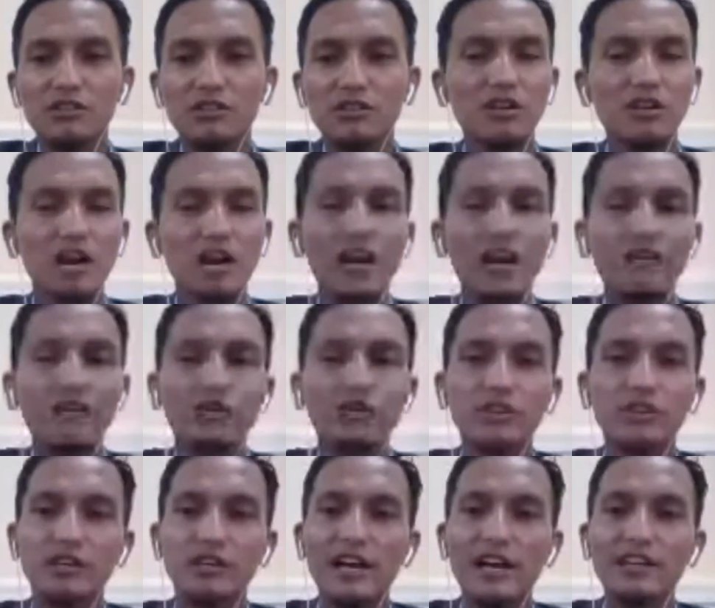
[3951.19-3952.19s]
I would
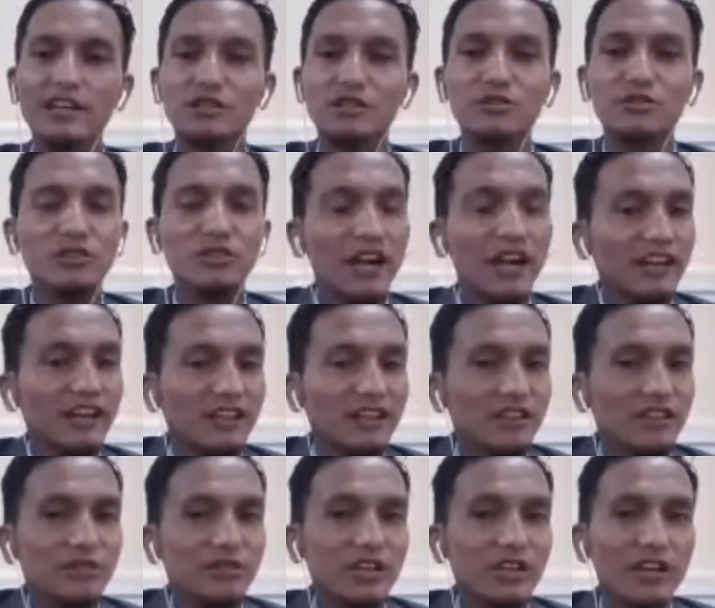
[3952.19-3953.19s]
like to thank you
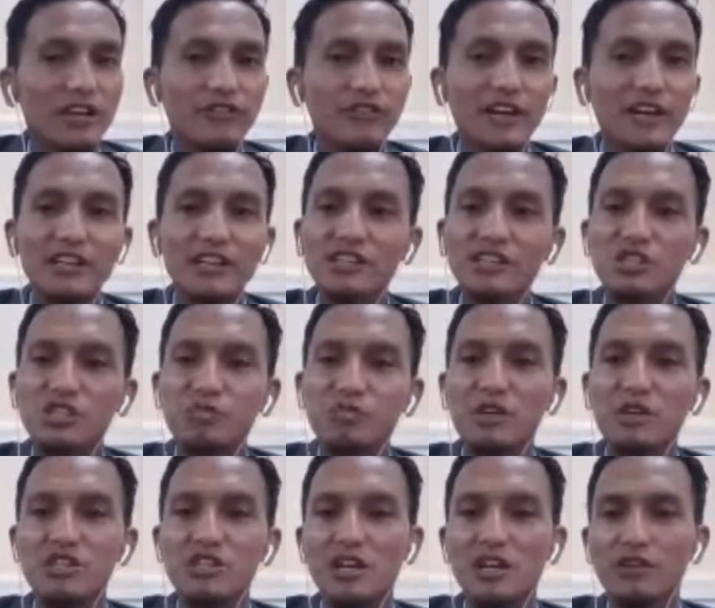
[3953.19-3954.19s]
in a very
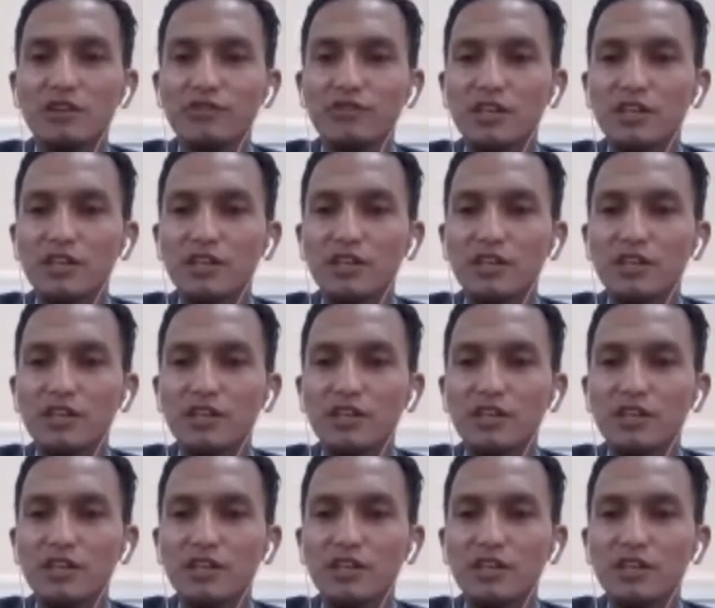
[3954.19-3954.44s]
special way.